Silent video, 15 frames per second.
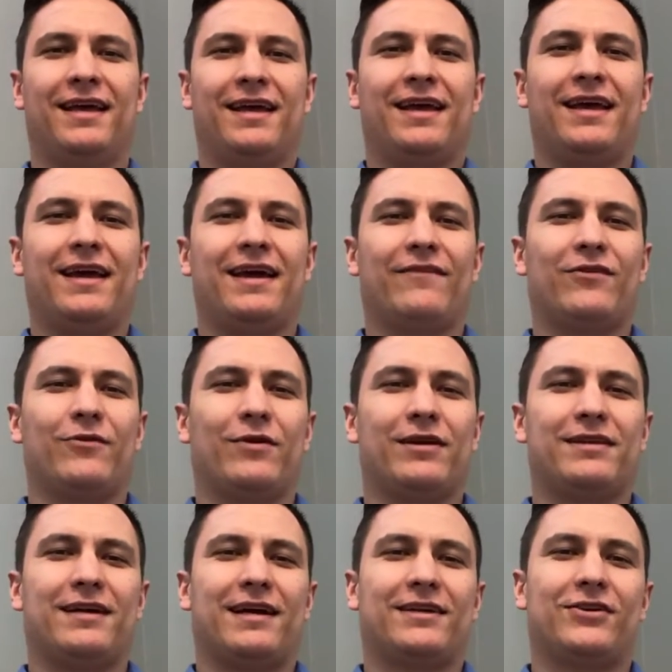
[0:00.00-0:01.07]
Hey everyone,
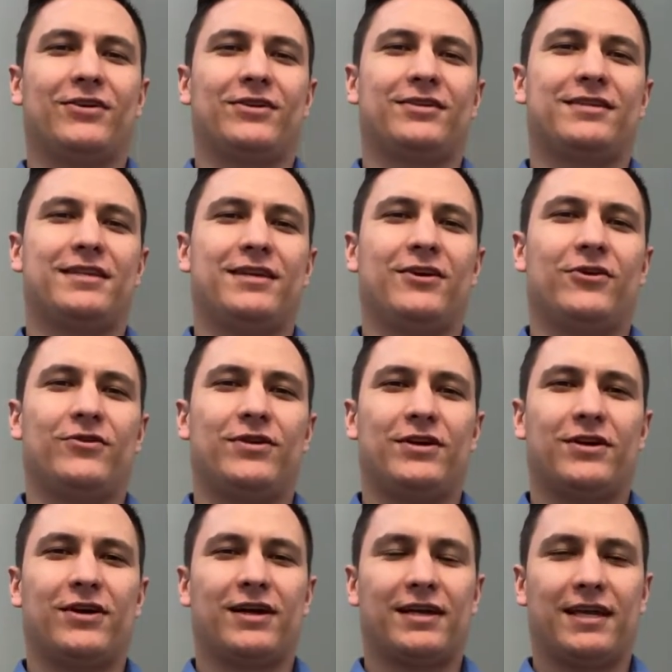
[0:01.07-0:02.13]
Dr. Castillo
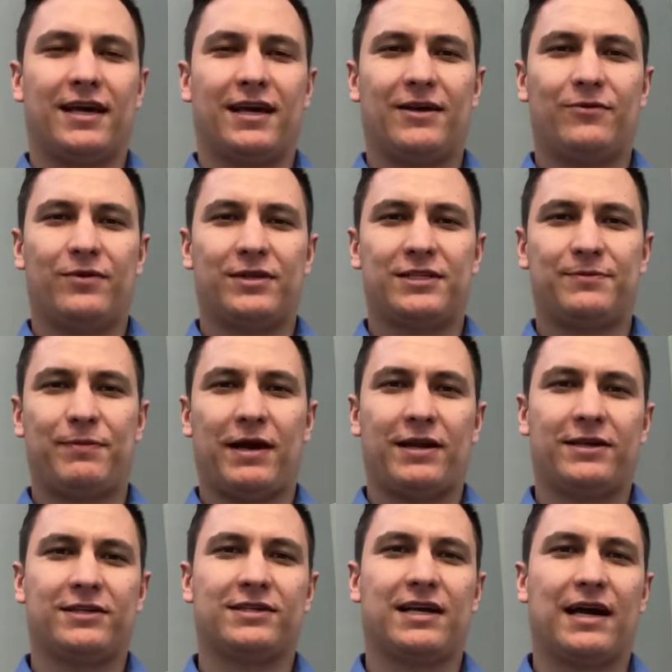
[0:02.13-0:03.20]
here again with
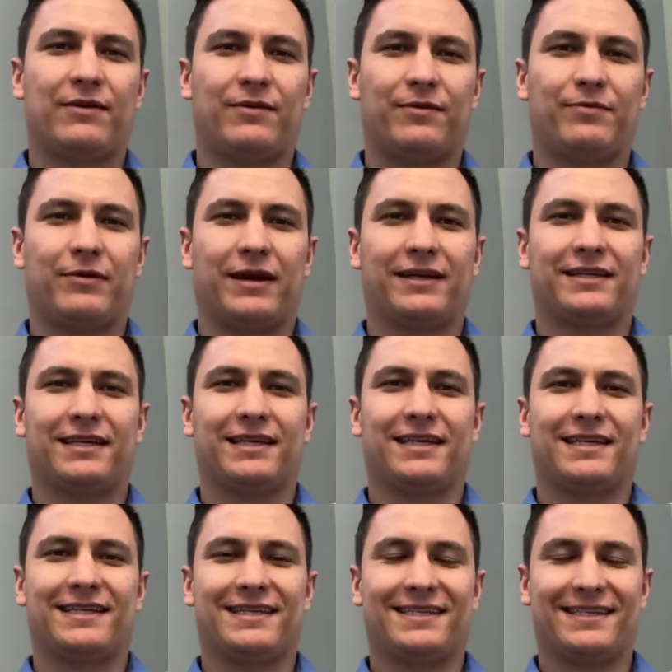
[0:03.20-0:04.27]
Spanish Chiropractic
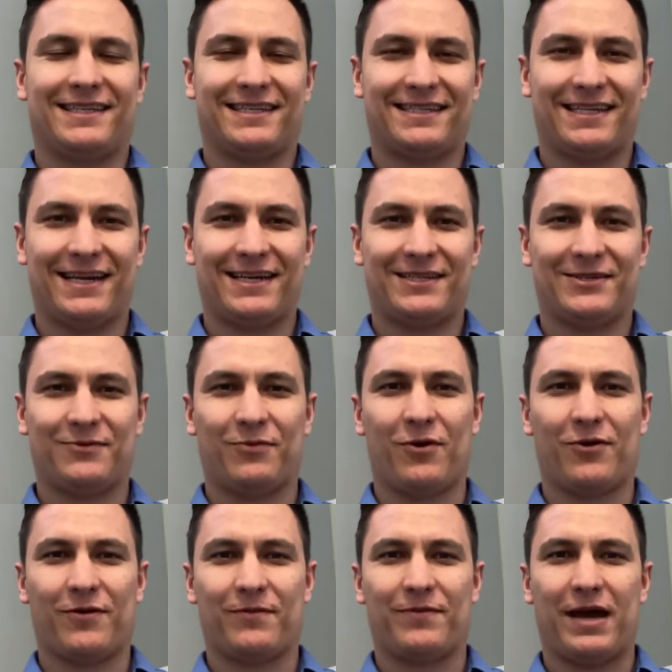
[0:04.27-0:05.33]
Success.
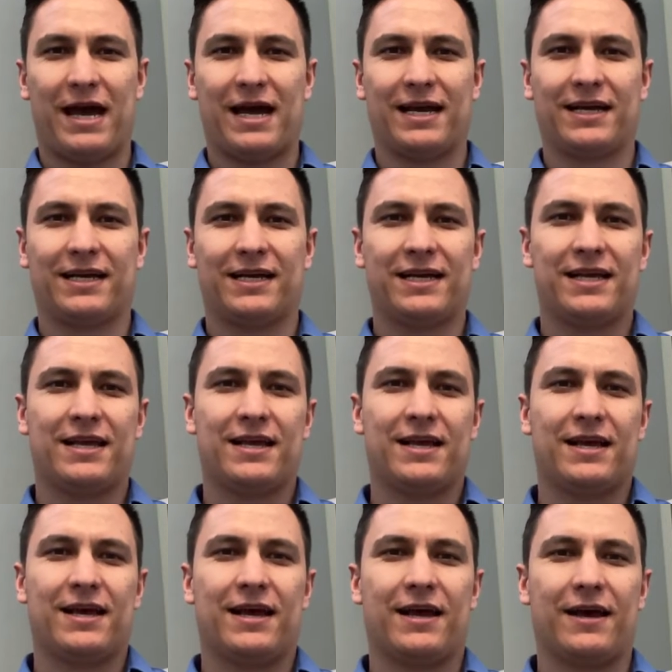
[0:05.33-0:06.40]
Welcome back.
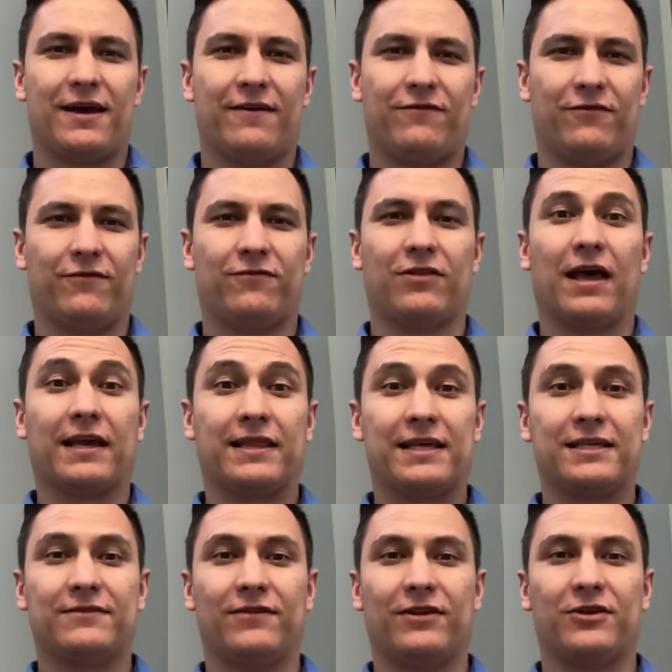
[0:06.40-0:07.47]
If you've liked
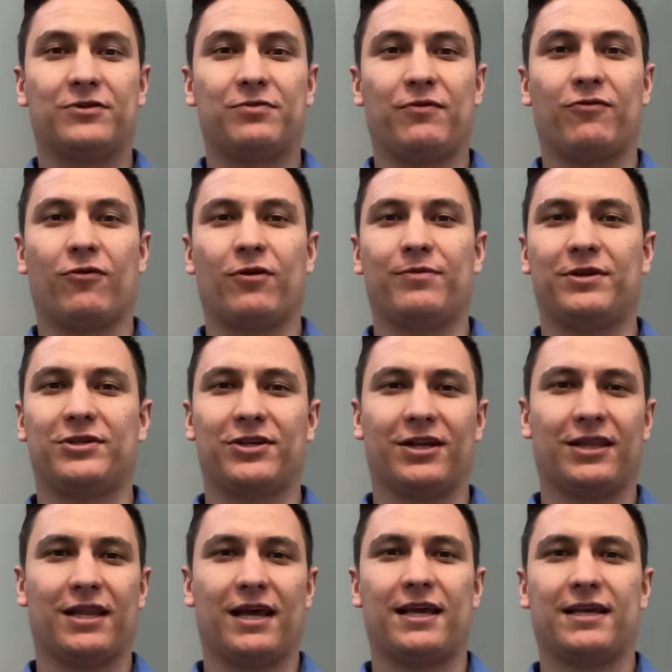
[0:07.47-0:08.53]
these videos before, be sure to
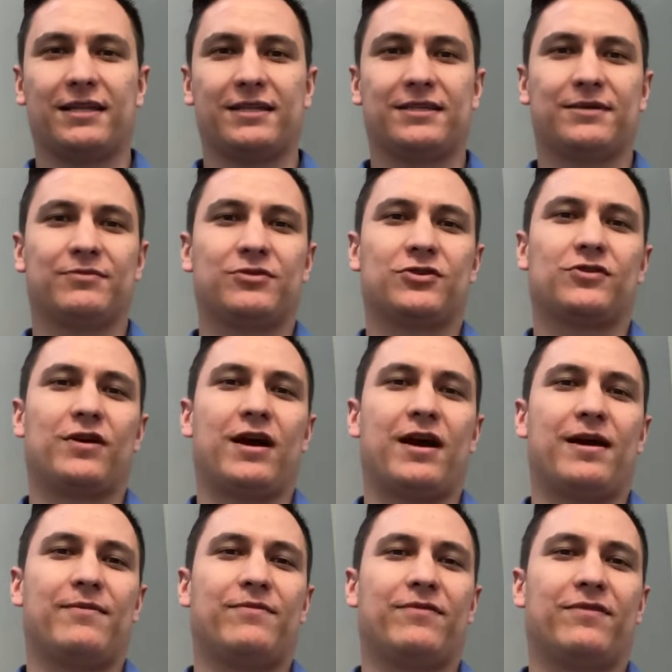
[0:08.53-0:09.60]
like and
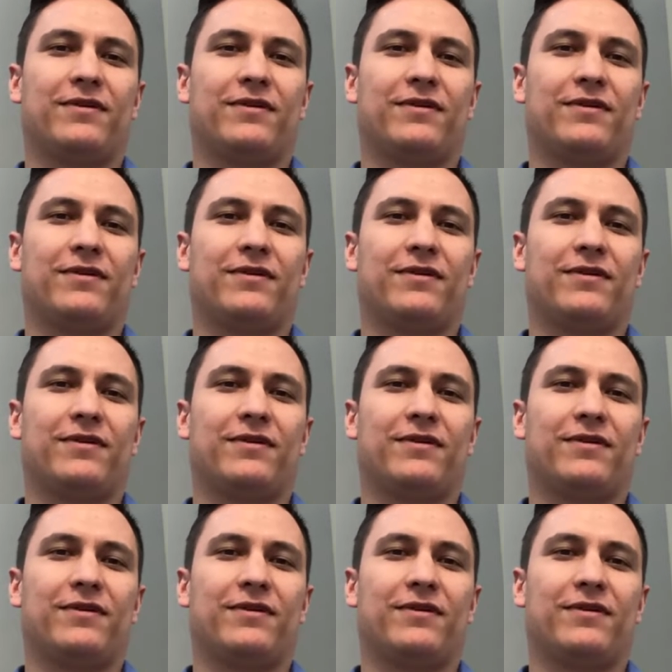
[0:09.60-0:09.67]
subscribe.